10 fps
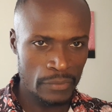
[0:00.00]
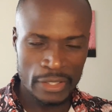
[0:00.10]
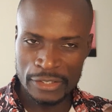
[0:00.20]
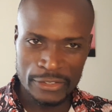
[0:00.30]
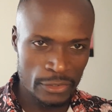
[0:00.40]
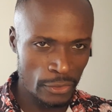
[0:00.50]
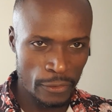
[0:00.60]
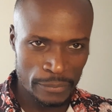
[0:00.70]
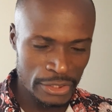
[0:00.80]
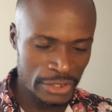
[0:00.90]
ethical
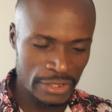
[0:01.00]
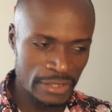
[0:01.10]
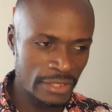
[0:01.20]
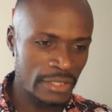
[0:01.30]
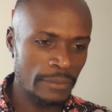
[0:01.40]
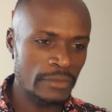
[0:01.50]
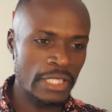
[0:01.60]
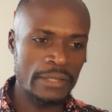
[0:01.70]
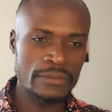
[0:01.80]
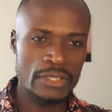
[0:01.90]
committees,
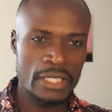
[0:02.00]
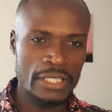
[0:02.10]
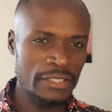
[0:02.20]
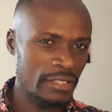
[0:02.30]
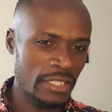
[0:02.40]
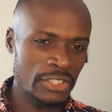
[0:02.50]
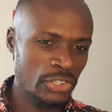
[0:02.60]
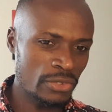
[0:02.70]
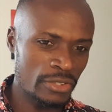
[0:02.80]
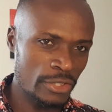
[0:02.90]
sometimes
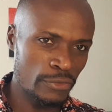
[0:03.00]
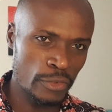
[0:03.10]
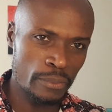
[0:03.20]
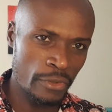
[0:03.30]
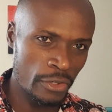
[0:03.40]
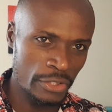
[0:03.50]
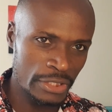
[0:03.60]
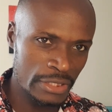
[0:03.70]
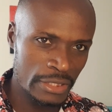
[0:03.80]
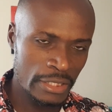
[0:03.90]
international review
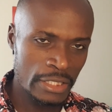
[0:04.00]
boards.